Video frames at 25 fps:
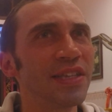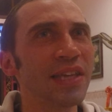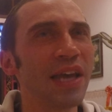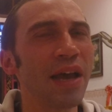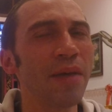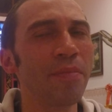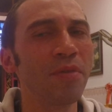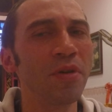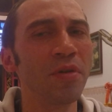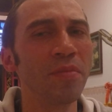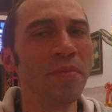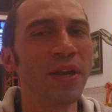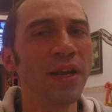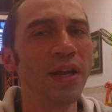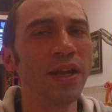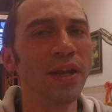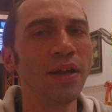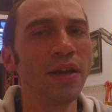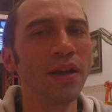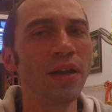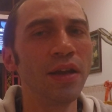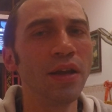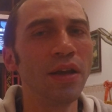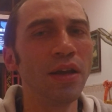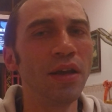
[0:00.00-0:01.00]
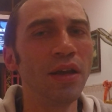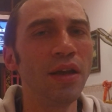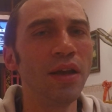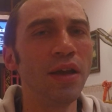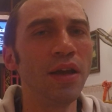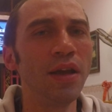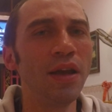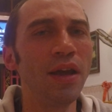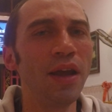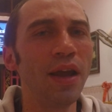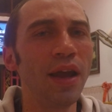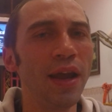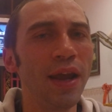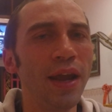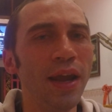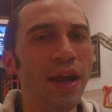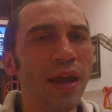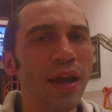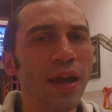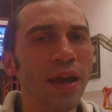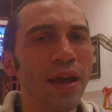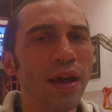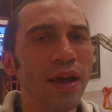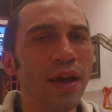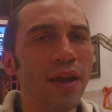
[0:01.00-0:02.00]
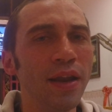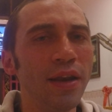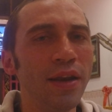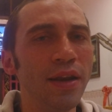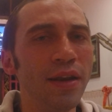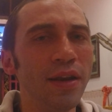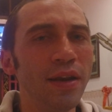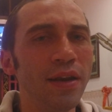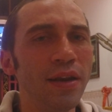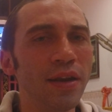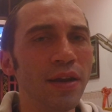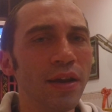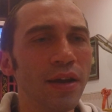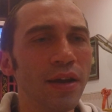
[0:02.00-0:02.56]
that happen to me. And